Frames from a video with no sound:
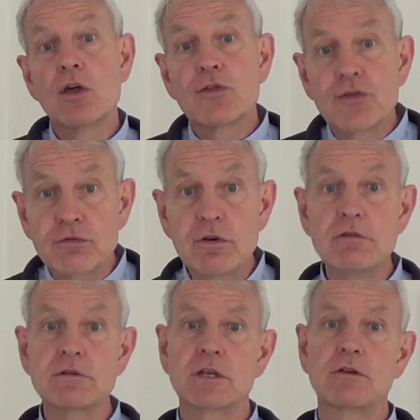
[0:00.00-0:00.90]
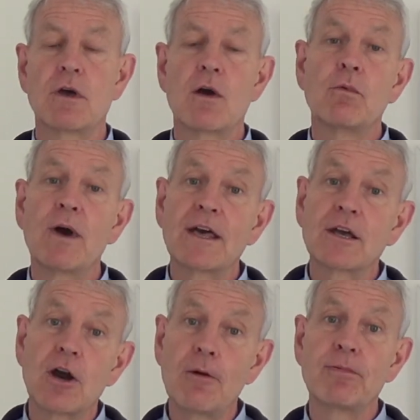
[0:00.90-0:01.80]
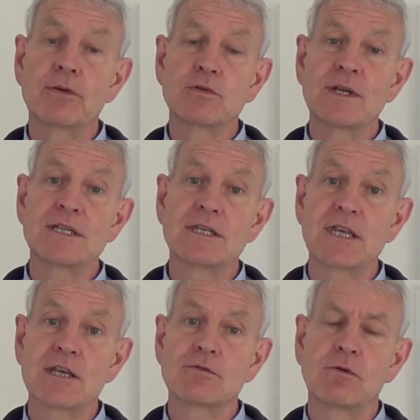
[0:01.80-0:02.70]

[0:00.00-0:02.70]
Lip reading: through to where COP26